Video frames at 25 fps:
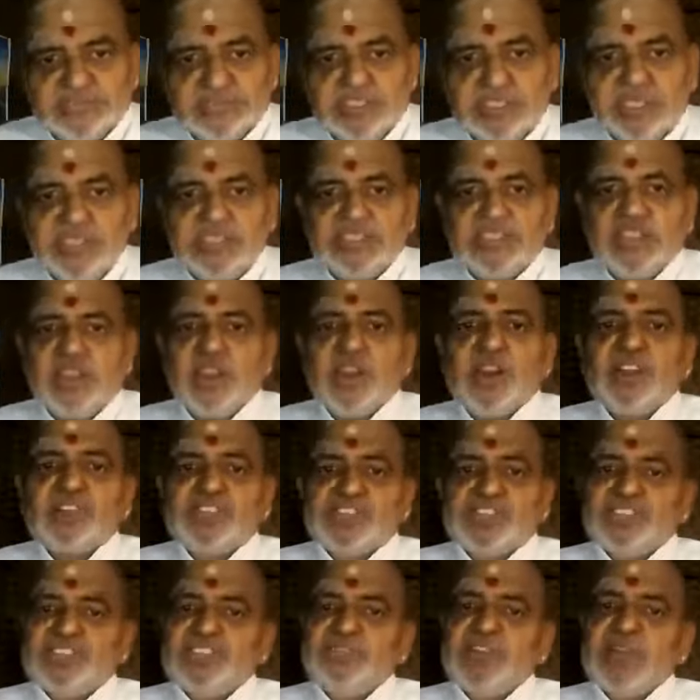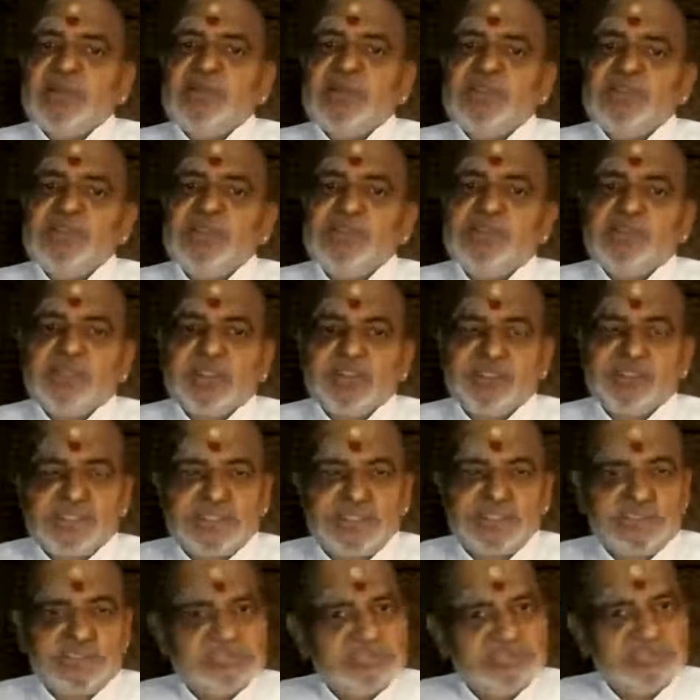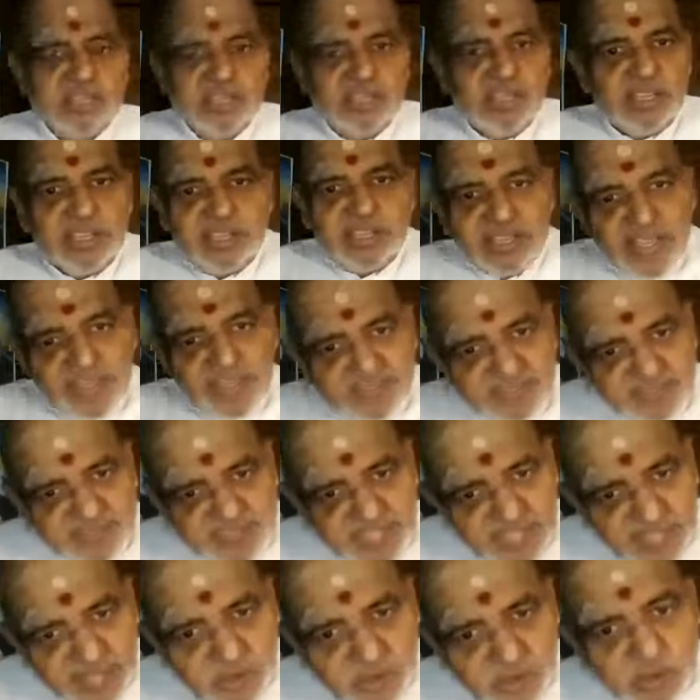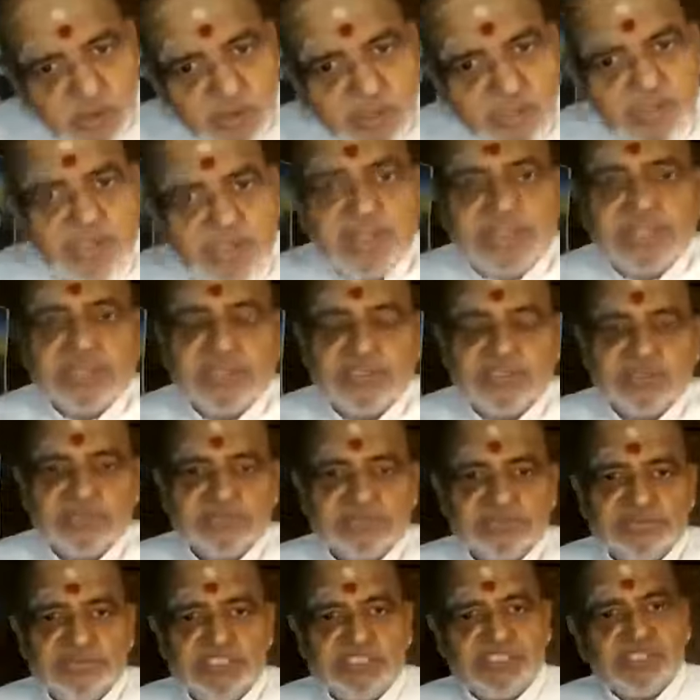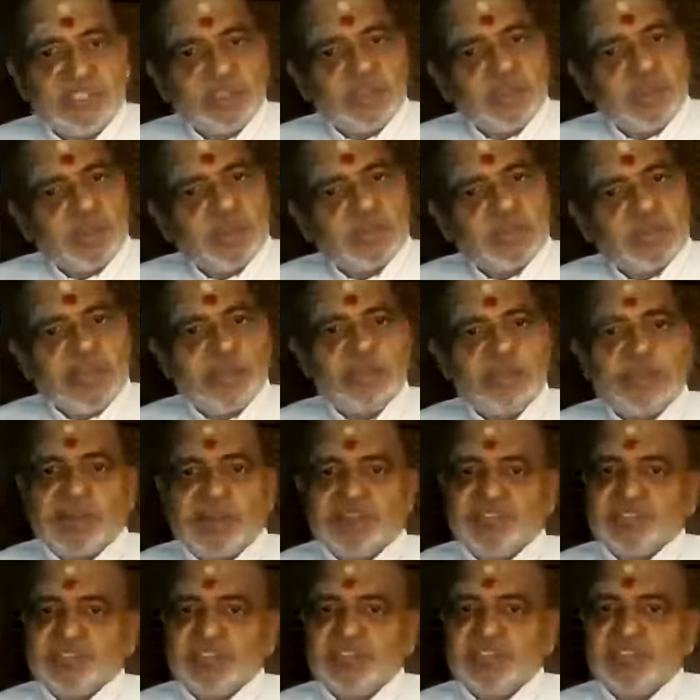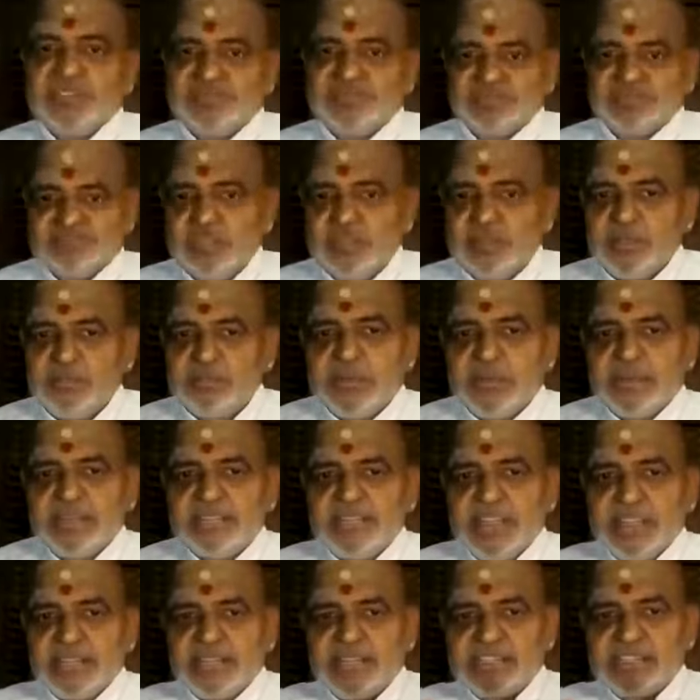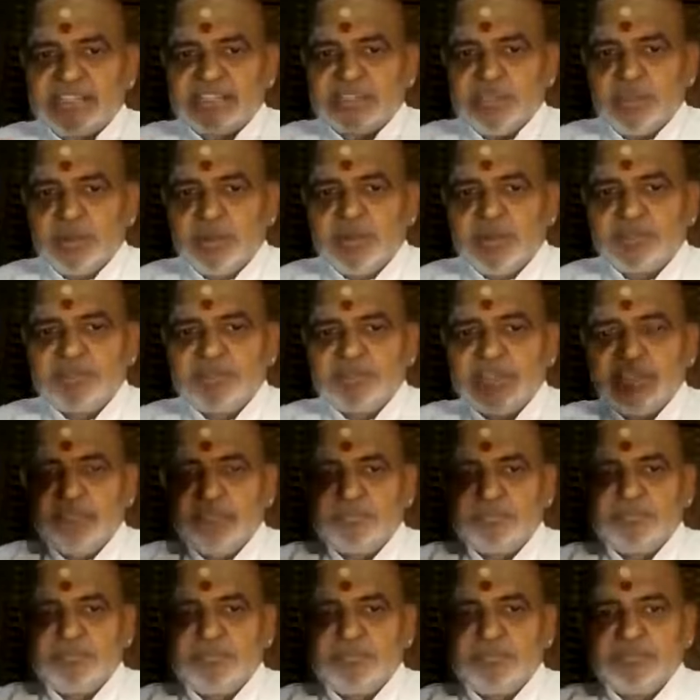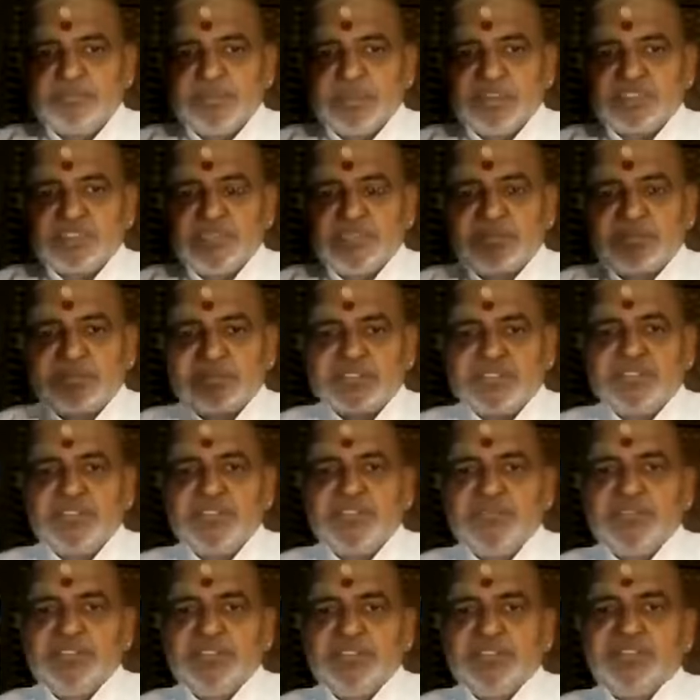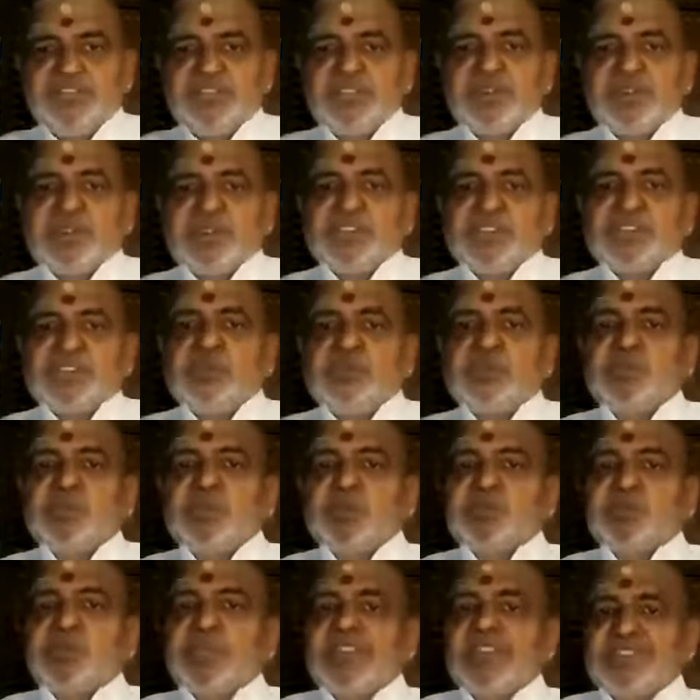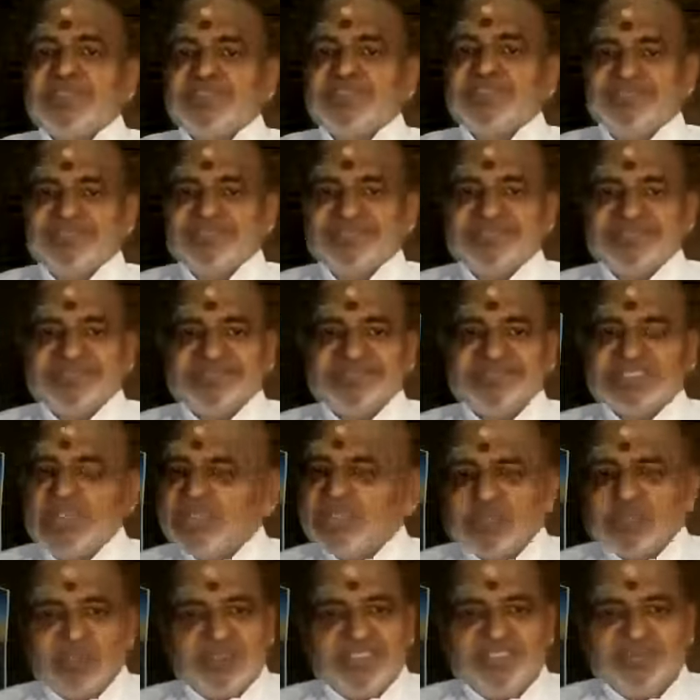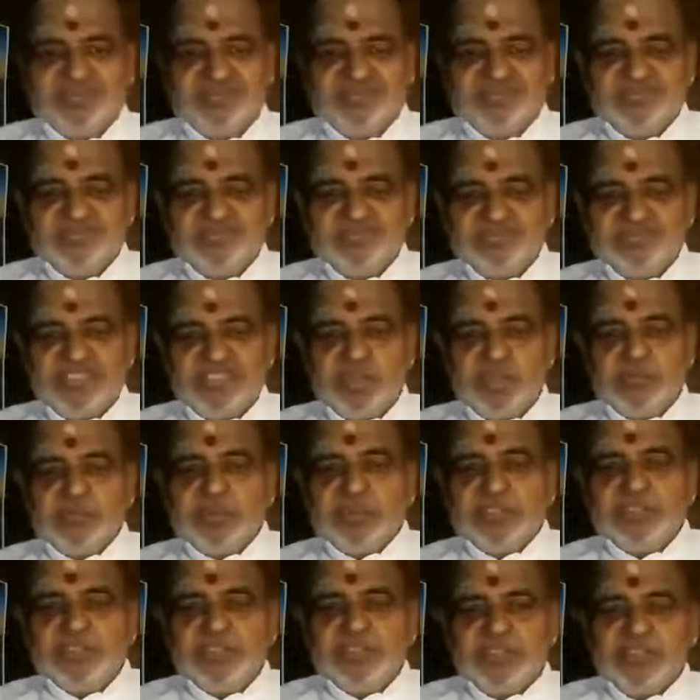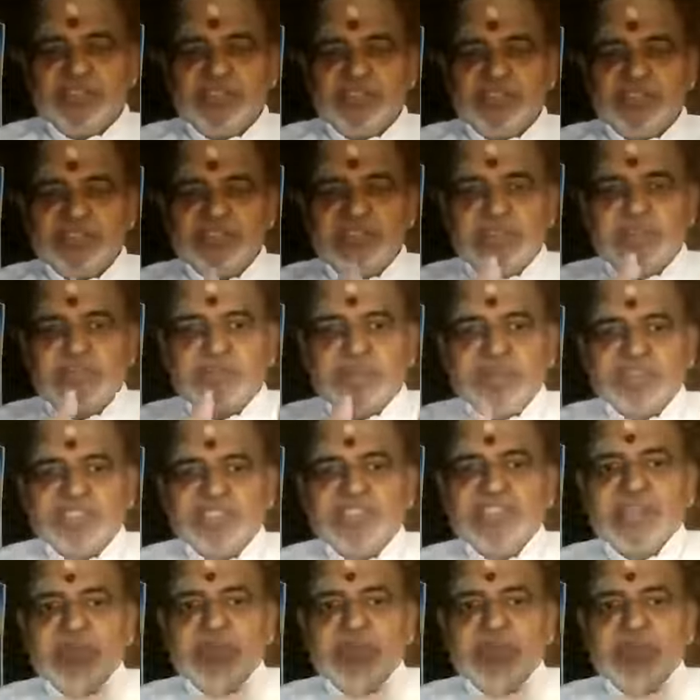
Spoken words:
and the horses family members. Nothing wrong in it. It's also a good comparison. But that is not the perception which you are talking about. That's all. But that person